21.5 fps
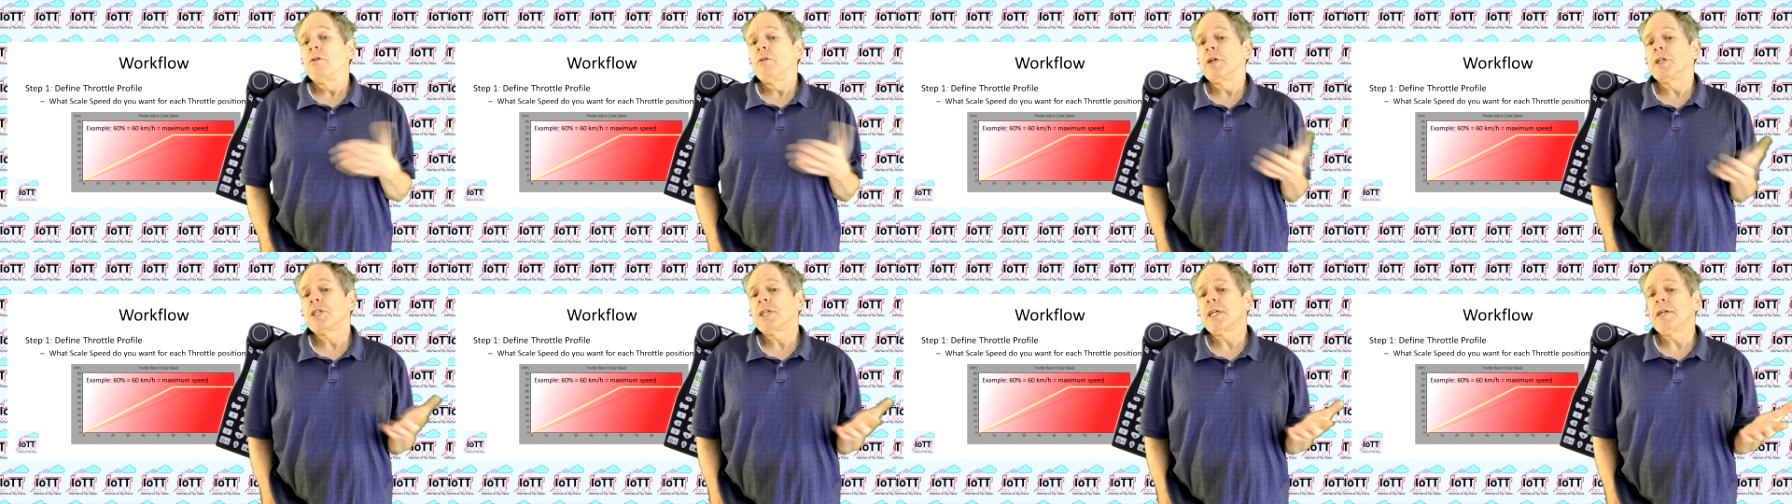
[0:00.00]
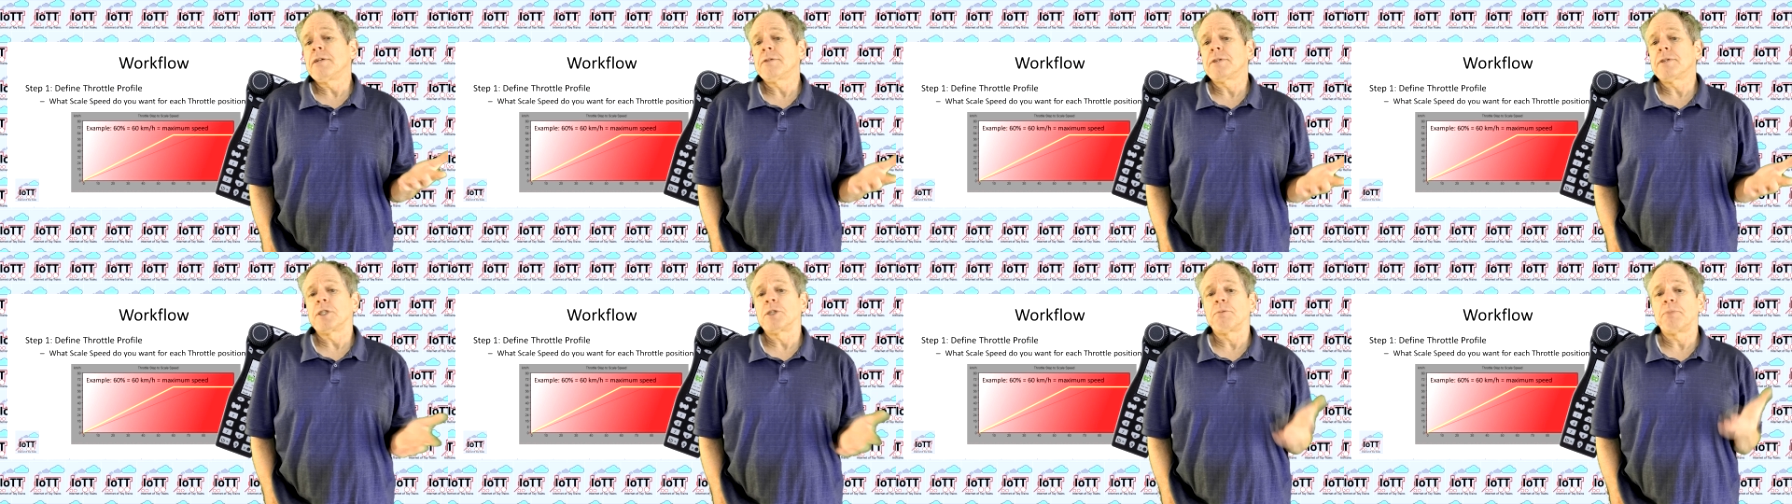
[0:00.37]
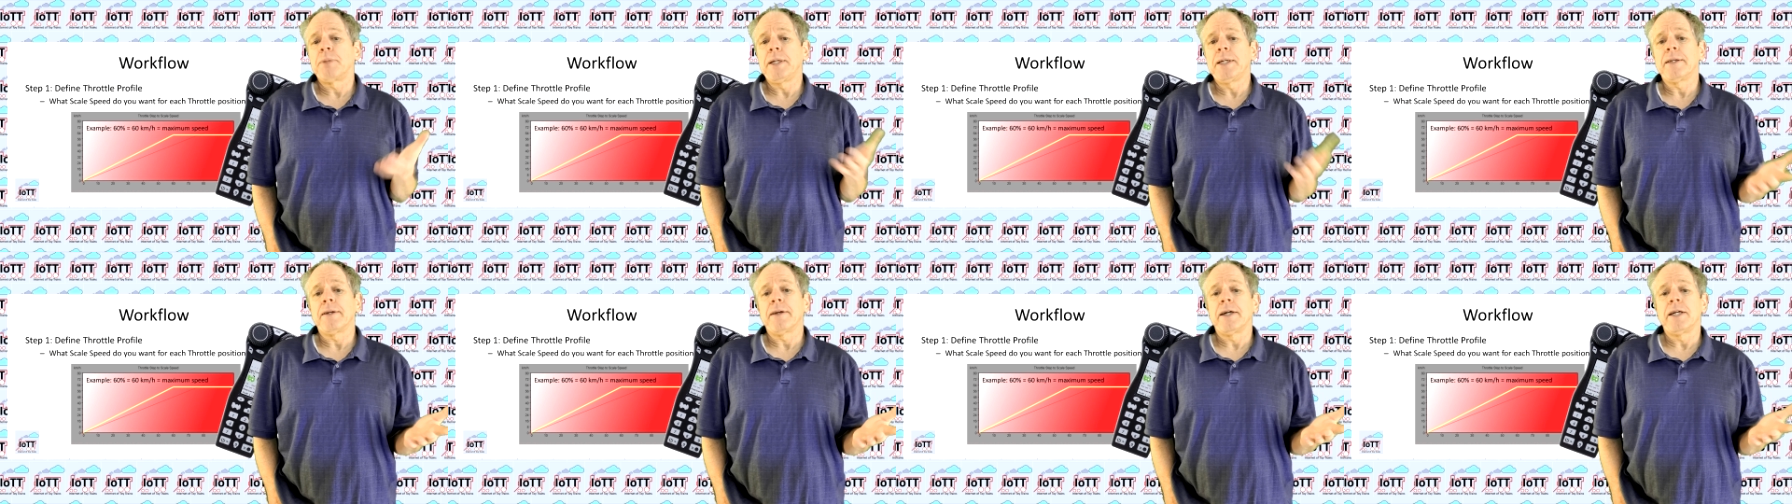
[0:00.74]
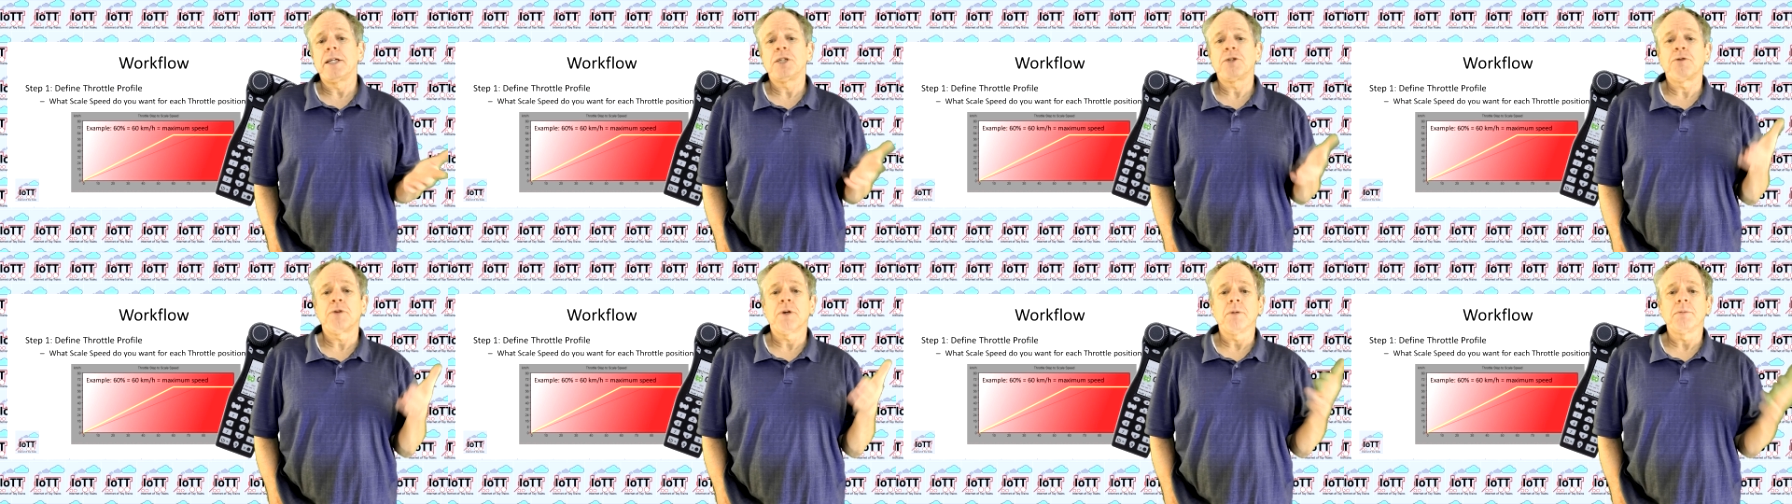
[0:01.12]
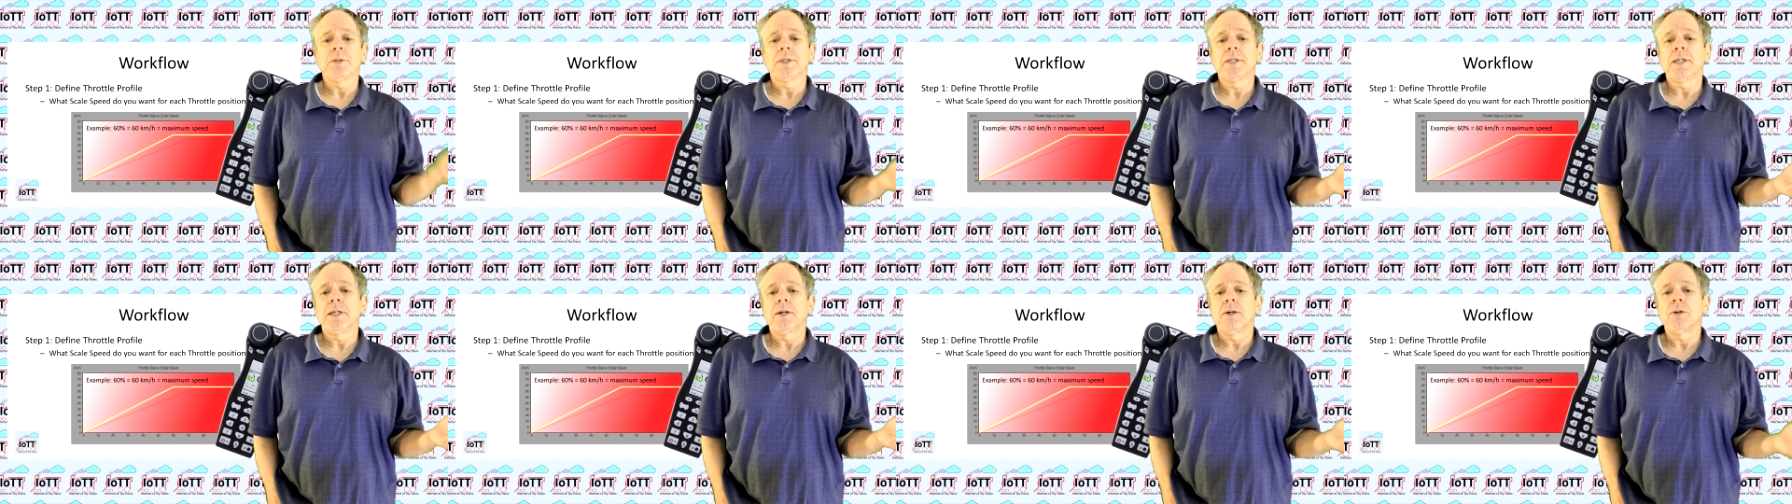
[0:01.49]
which gives a speed range from
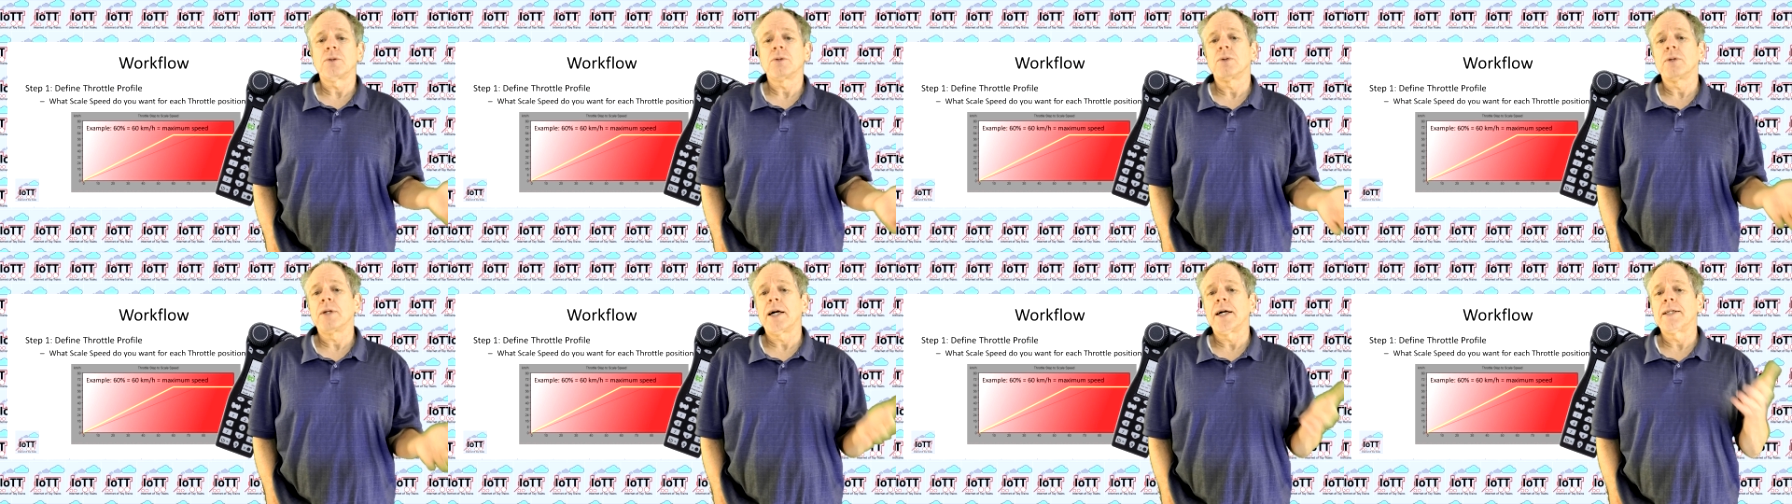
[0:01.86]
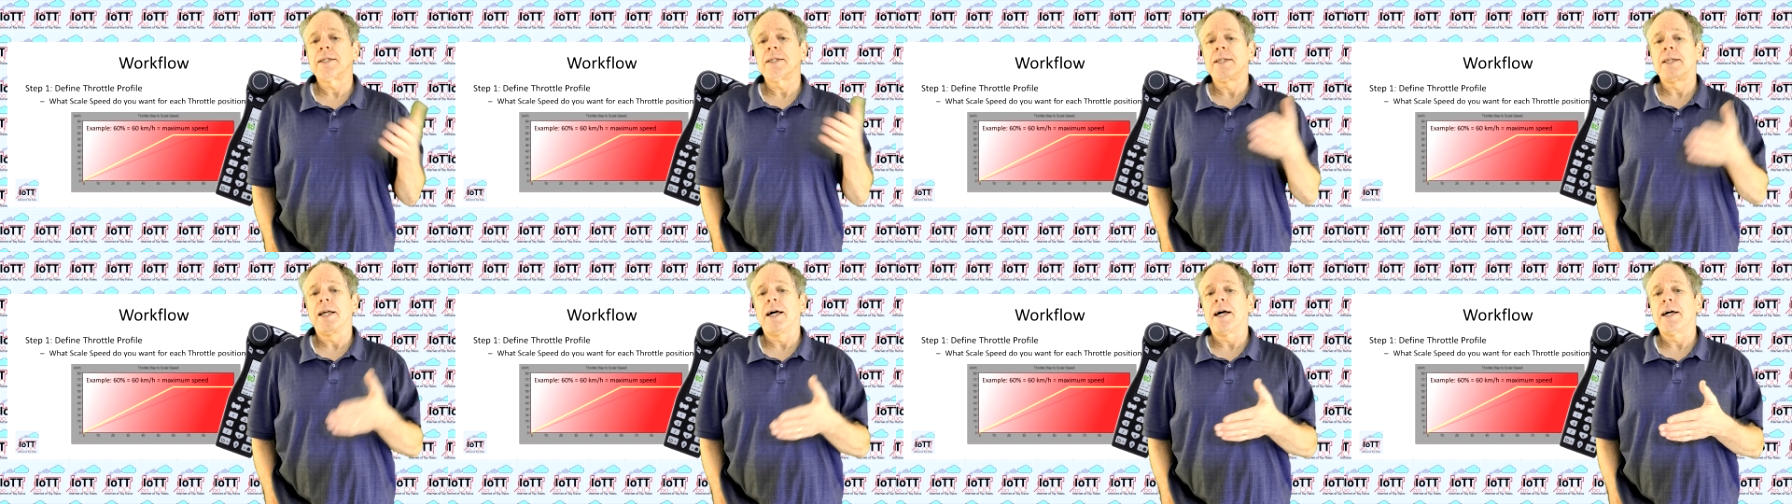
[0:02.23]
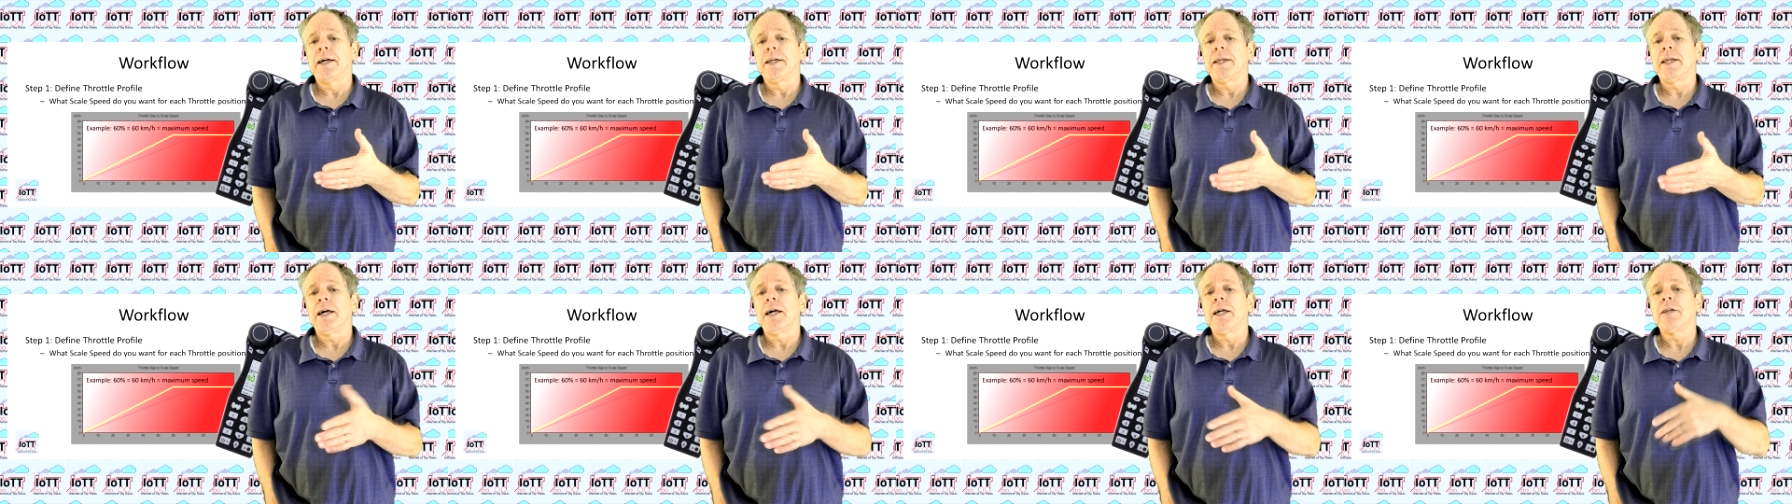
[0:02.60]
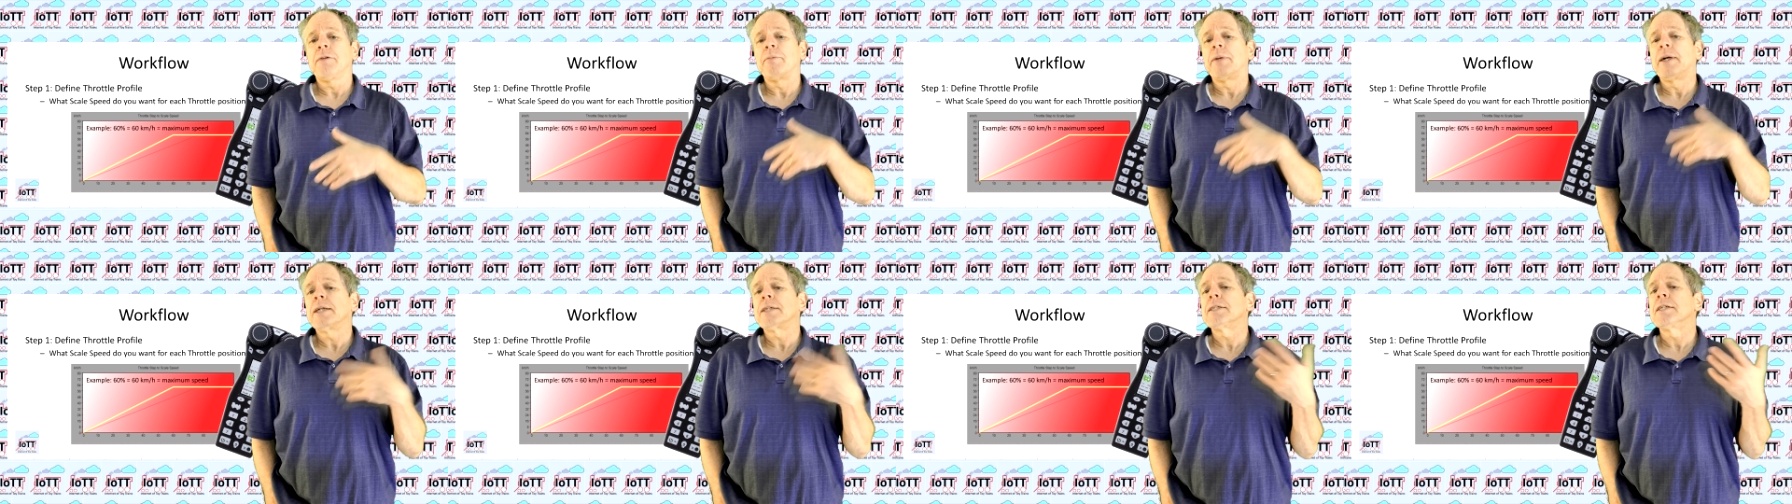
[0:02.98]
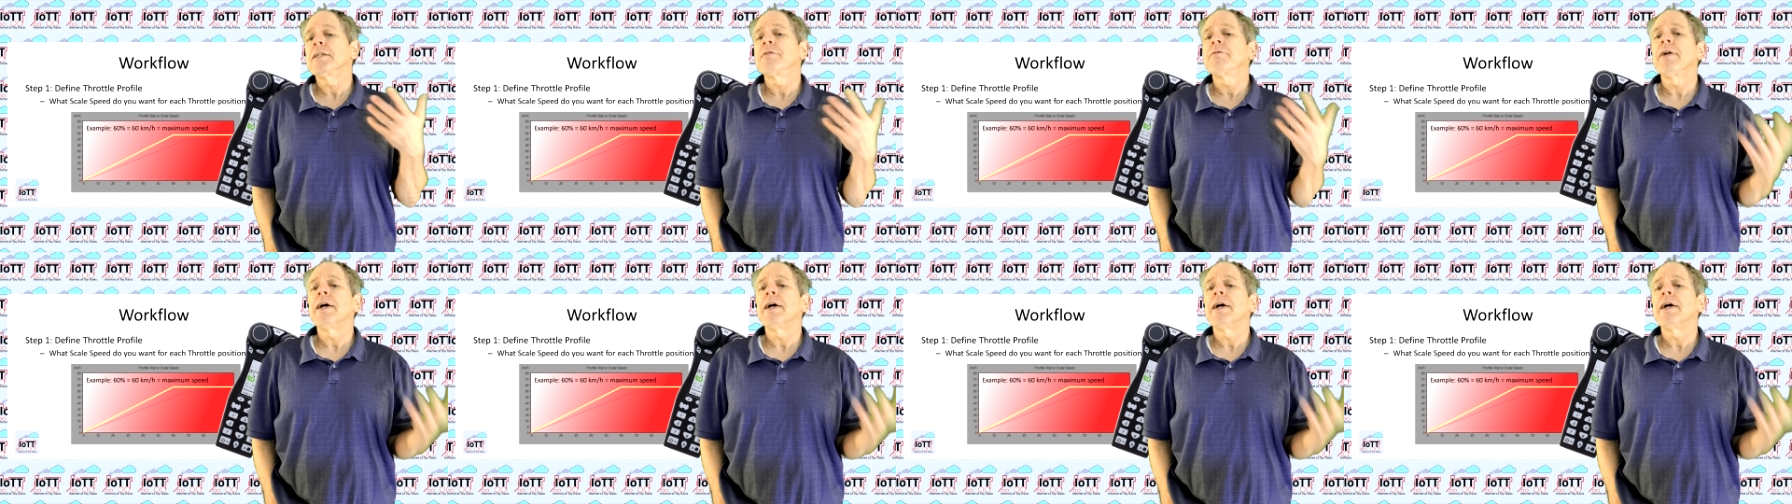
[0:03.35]
0 to 99 and makes it